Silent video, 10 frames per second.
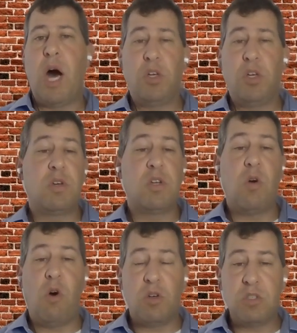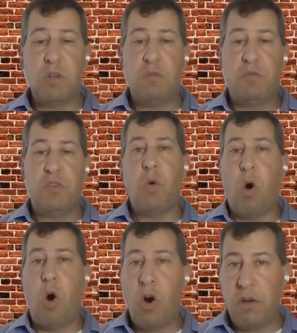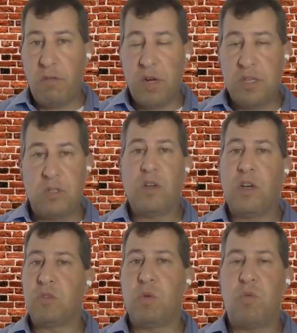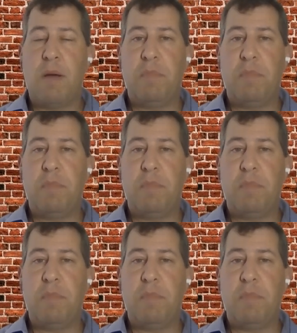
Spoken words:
You can also view all of our Discuss with